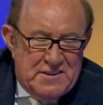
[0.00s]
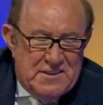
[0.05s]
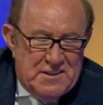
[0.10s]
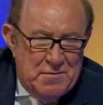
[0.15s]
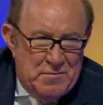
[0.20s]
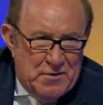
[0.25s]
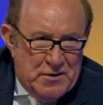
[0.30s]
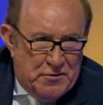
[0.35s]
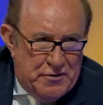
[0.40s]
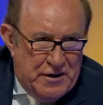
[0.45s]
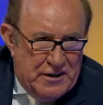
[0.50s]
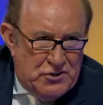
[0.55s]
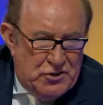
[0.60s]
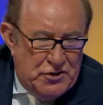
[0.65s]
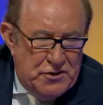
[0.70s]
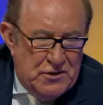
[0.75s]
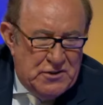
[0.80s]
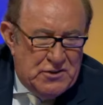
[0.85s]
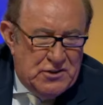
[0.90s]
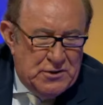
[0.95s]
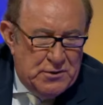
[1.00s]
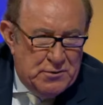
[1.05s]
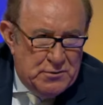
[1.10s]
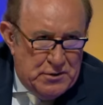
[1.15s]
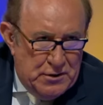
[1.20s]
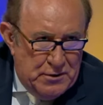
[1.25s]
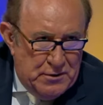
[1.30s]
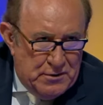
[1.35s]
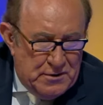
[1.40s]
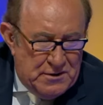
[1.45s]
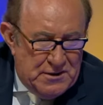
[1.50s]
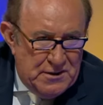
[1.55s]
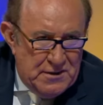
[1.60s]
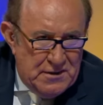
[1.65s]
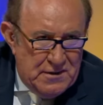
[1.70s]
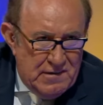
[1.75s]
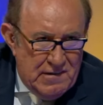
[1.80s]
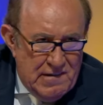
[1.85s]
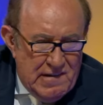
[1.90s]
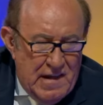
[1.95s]
this is, immigration so, be, so people good. should
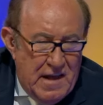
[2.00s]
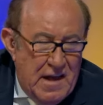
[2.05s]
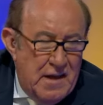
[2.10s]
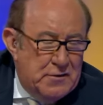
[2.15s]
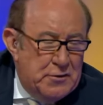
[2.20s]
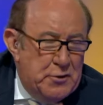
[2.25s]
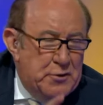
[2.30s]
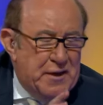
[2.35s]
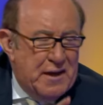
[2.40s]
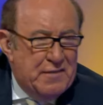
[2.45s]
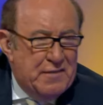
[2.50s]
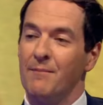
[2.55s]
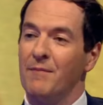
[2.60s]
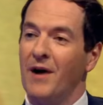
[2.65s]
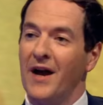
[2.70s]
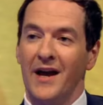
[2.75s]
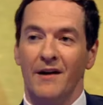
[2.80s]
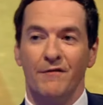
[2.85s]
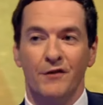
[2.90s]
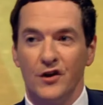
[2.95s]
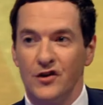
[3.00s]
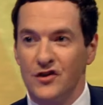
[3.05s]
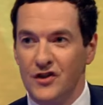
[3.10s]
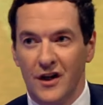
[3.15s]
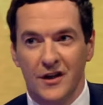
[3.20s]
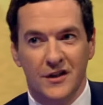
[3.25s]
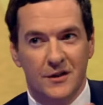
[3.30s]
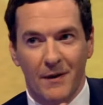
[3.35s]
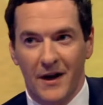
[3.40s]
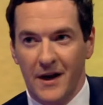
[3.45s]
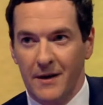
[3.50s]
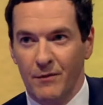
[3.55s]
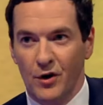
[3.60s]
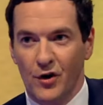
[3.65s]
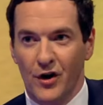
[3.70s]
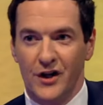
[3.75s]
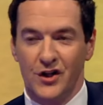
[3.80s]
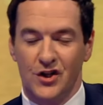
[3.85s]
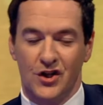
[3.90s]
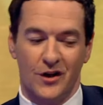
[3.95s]
be clear. Look, might have concerns about
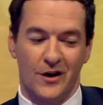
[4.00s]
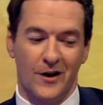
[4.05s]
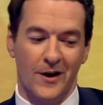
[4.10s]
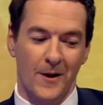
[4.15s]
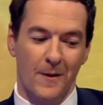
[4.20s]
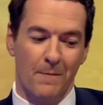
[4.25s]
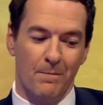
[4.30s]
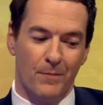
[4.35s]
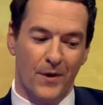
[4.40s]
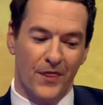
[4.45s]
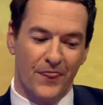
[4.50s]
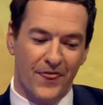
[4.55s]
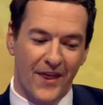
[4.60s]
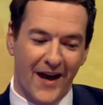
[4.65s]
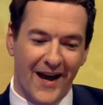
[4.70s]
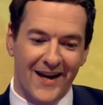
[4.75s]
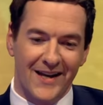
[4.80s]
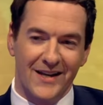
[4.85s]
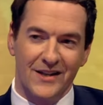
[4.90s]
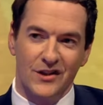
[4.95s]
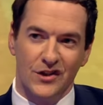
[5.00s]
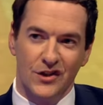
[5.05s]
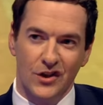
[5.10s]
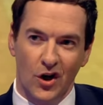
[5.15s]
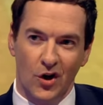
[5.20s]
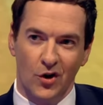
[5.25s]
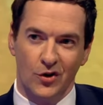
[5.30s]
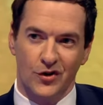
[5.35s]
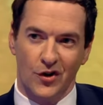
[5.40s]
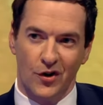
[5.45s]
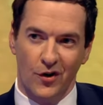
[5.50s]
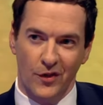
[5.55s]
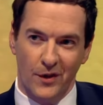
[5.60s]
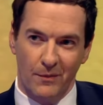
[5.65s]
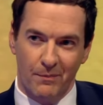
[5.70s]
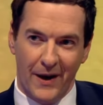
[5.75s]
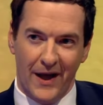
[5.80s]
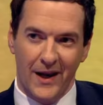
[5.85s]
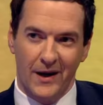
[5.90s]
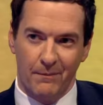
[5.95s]
immigration. But if, that is not on the
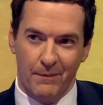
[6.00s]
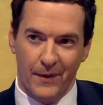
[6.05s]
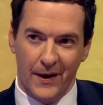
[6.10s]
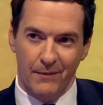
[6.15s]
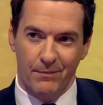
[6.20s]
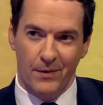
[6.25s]
ballot paper. If